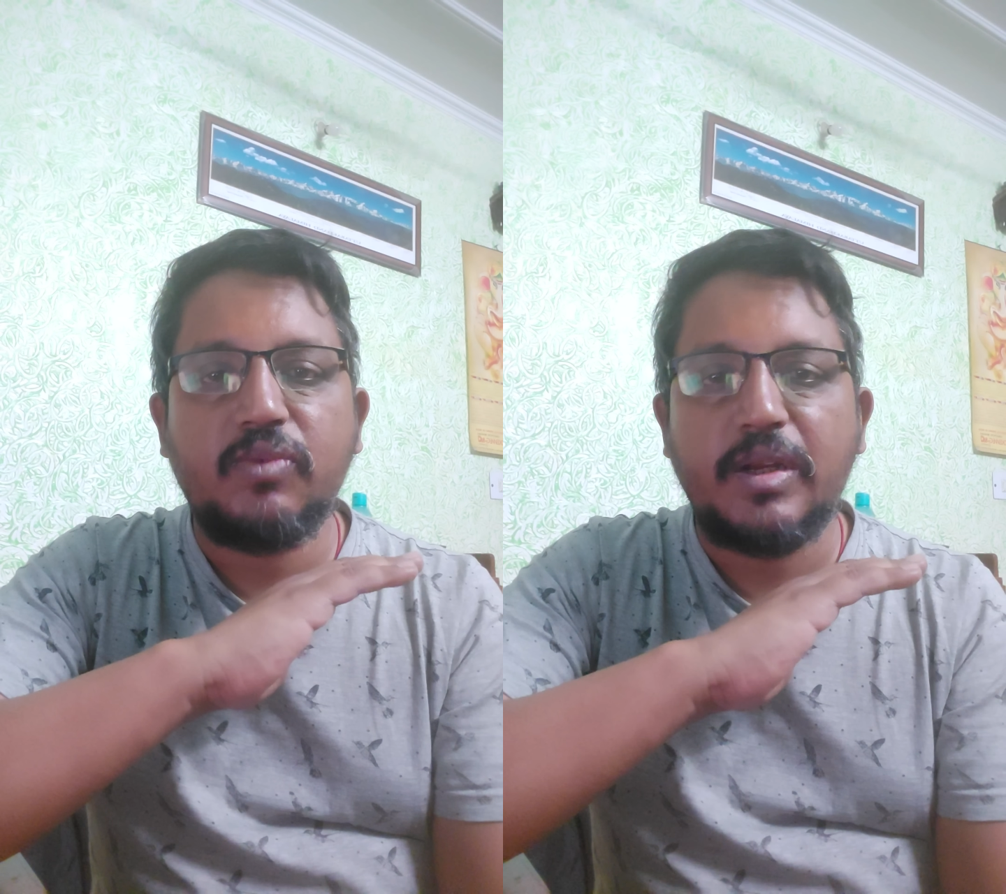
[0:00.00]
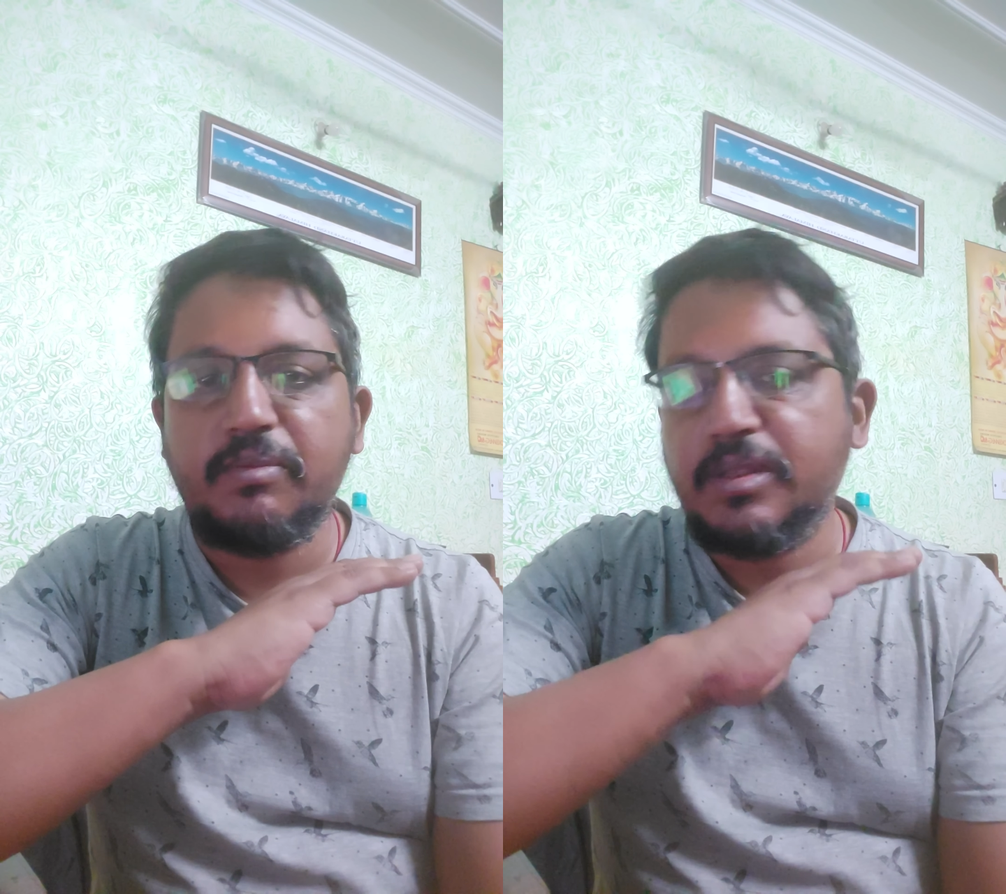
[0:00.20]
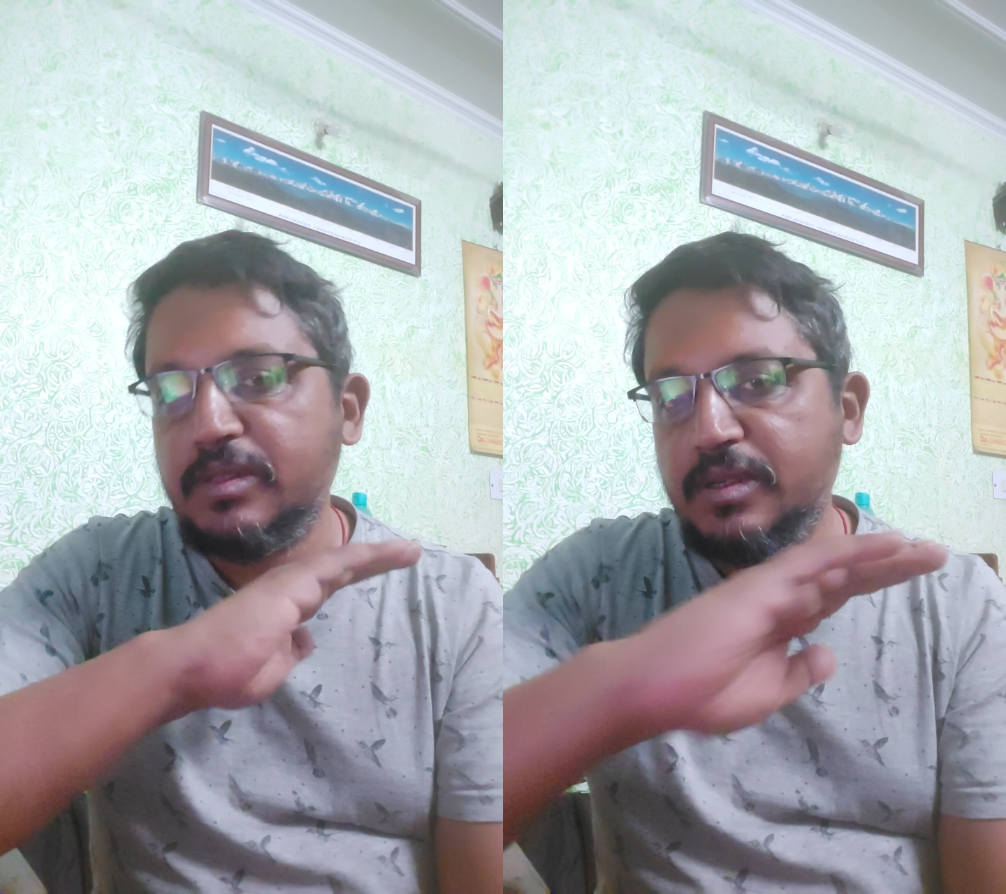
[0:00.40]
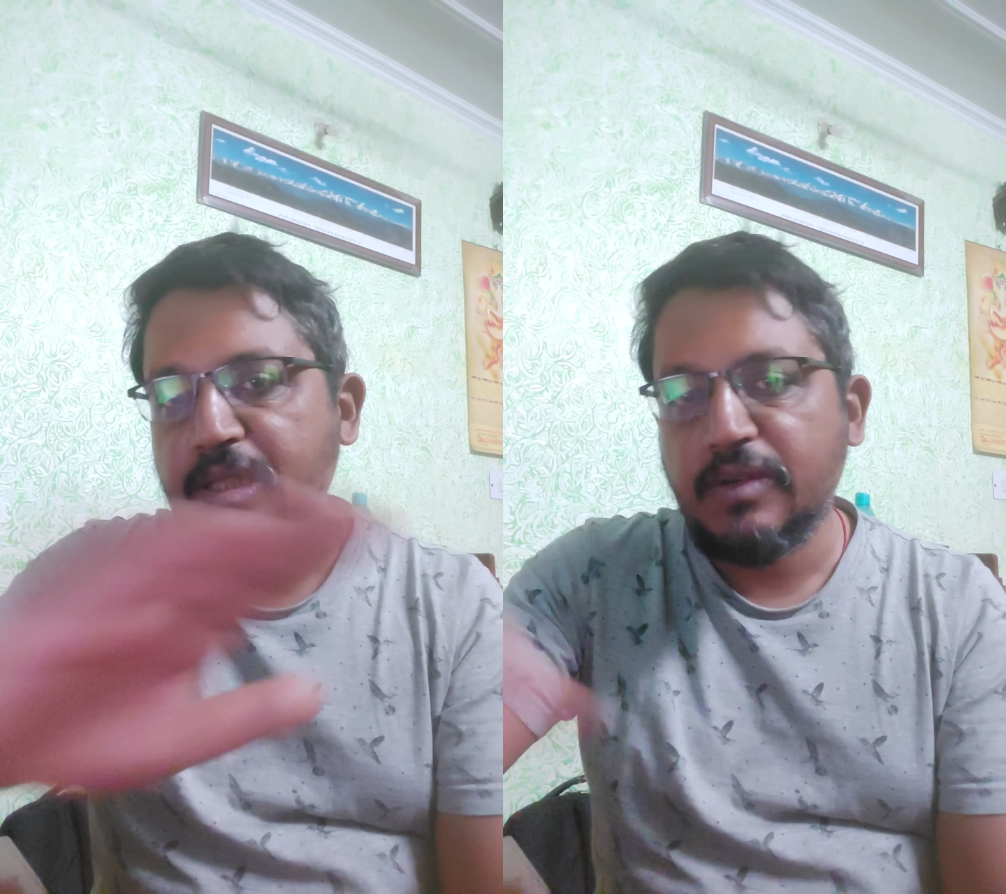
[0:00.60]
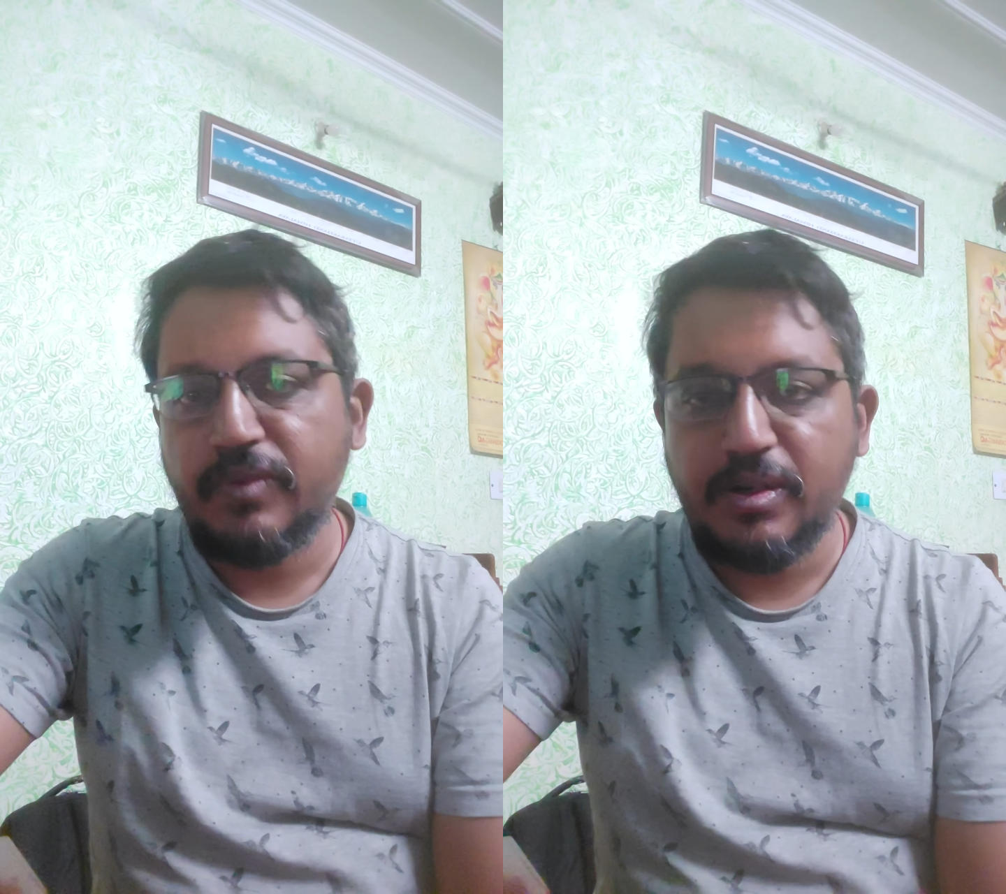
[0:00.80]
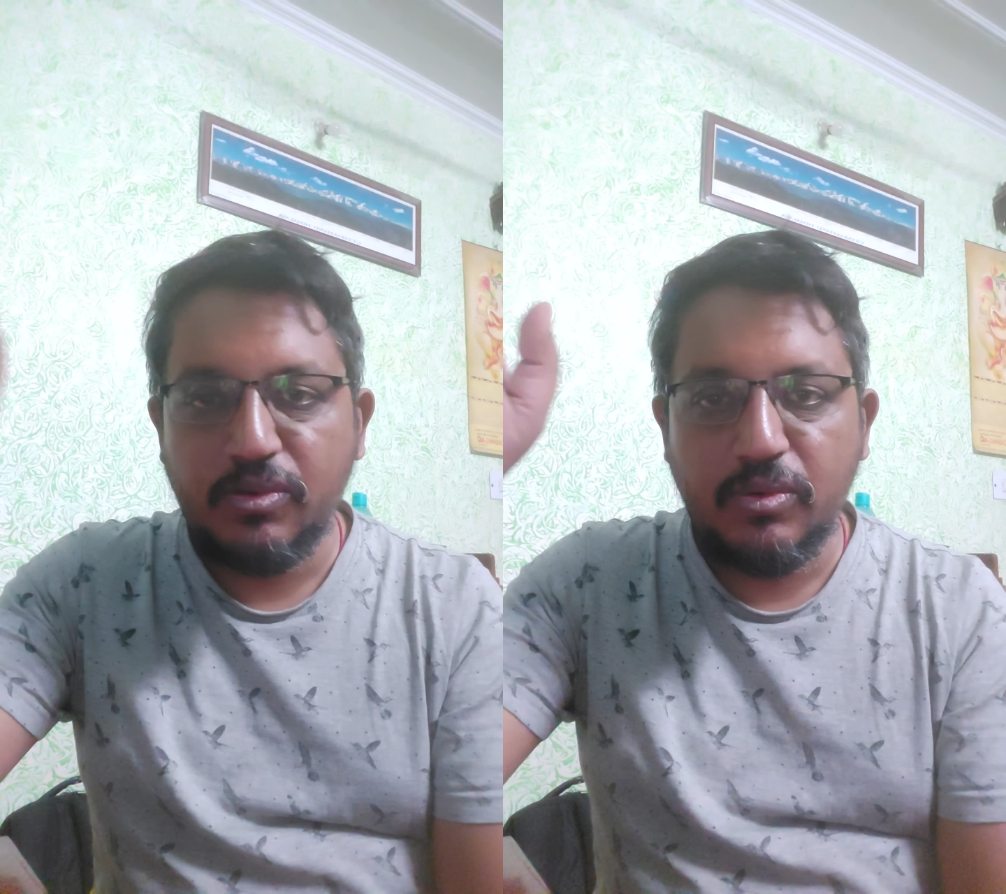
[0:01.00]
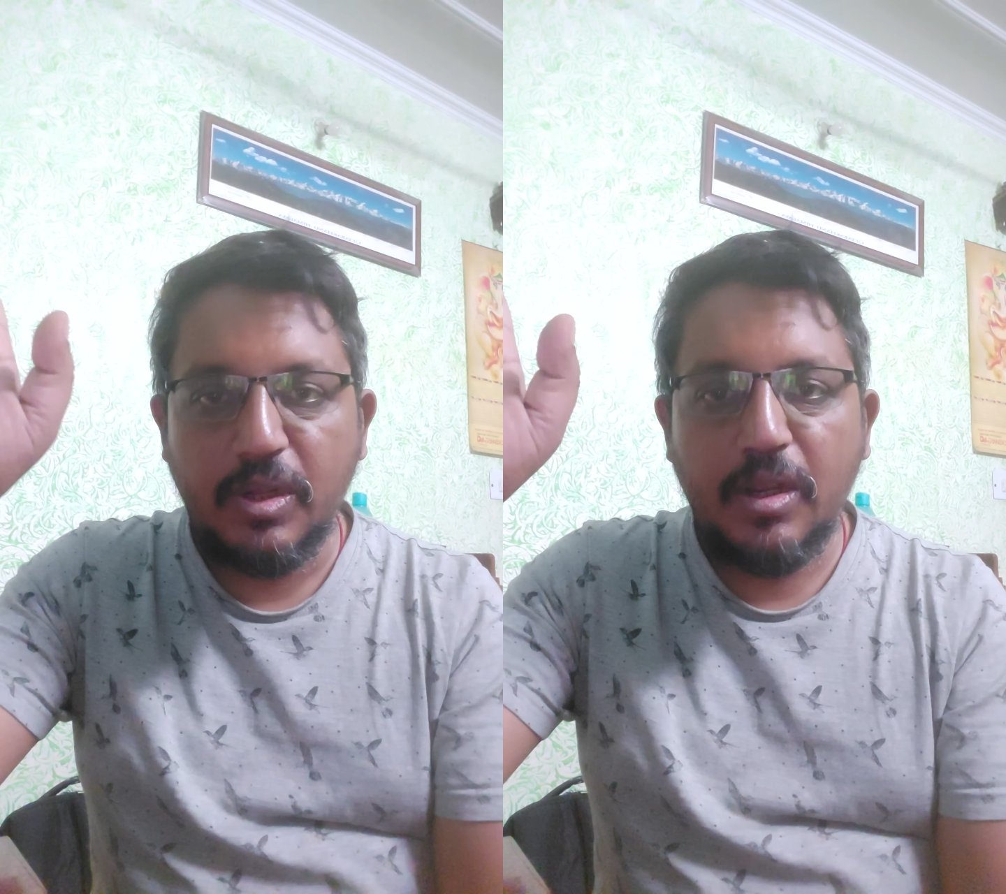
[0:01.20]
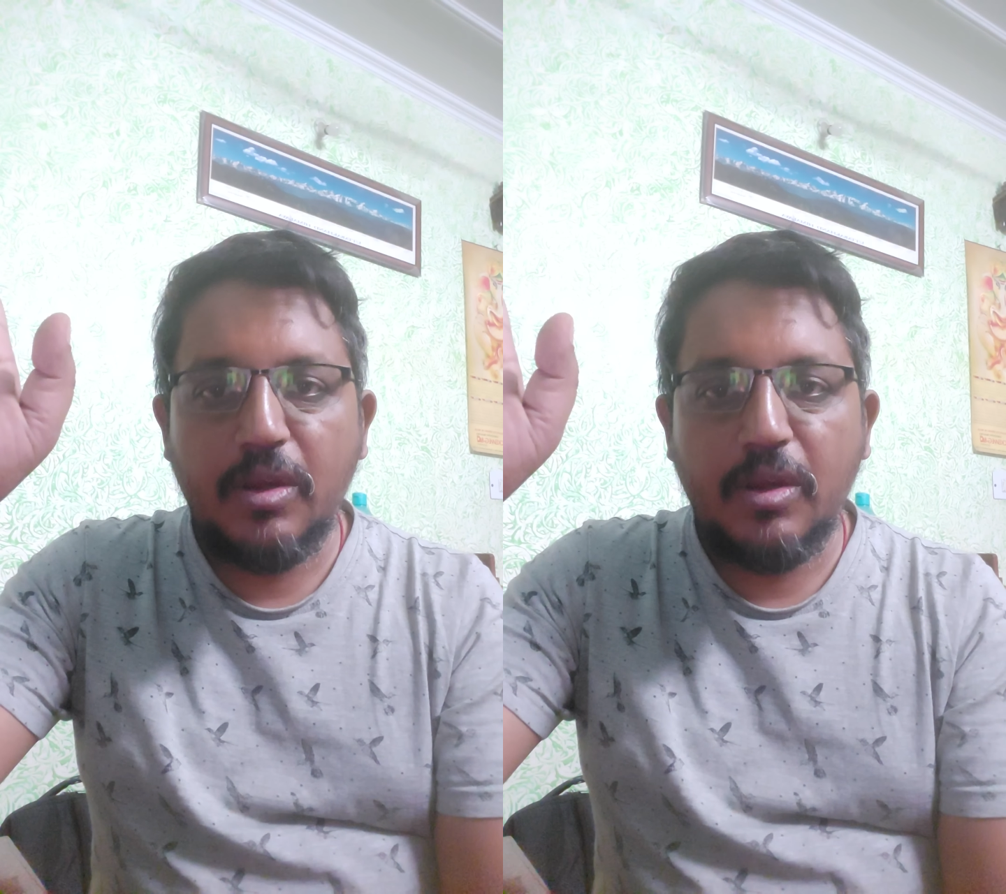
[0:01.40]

one mantra that will do